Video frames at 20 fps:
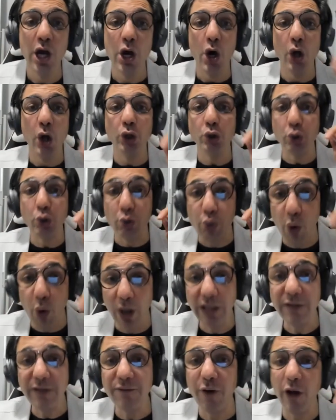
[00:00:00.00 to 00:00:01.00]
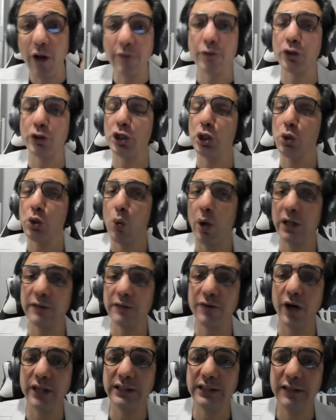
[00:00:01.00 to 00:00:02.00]
To qualify for the
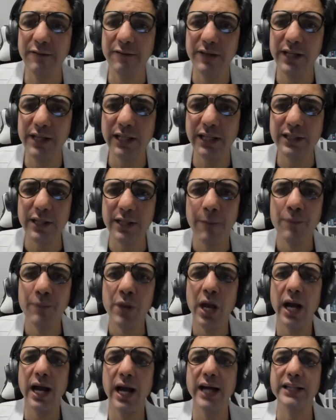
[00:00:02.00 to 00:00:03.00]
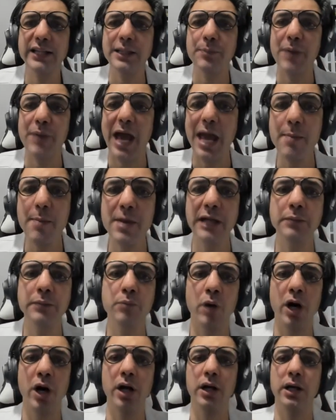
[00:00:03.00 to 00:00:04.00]
qualified dividends, the payment,
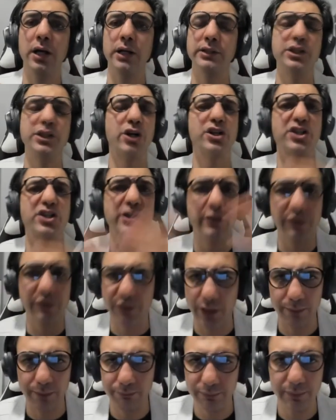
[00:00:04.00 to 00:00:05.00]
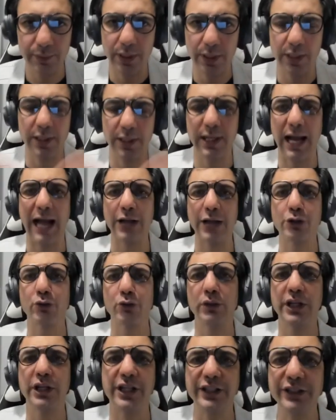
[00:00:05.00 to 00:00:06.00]
there's some actually
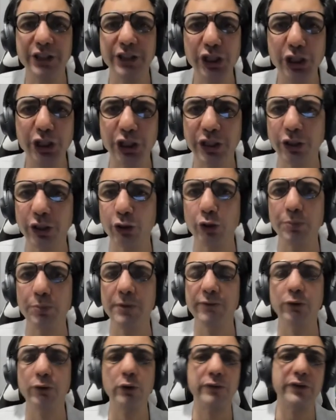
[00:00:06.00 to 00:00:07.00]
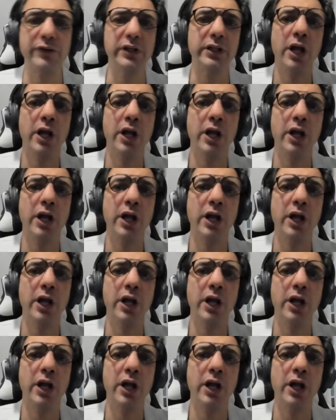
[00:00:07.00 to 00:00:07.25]
conditions should be fulfilled.